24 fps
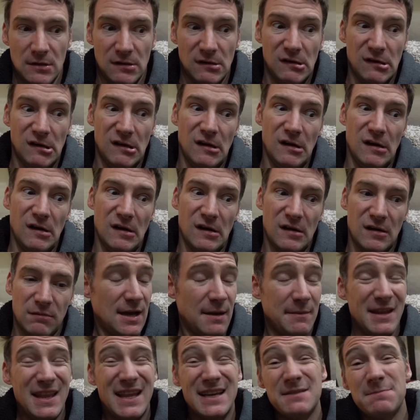Ugh. I
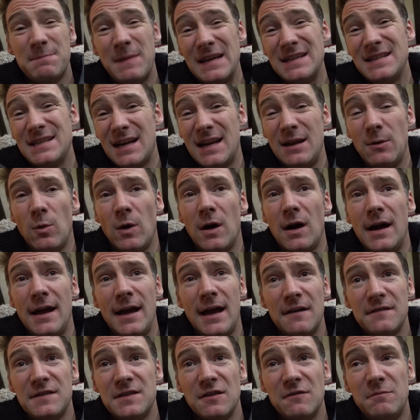mean, that's basically why
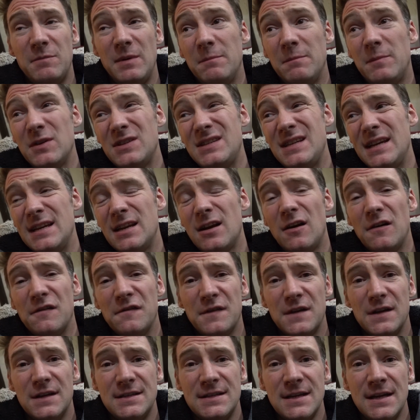I've sort putting it off,
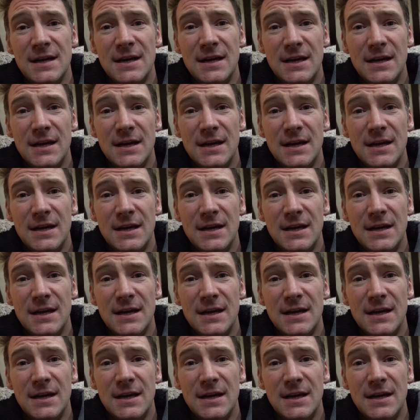because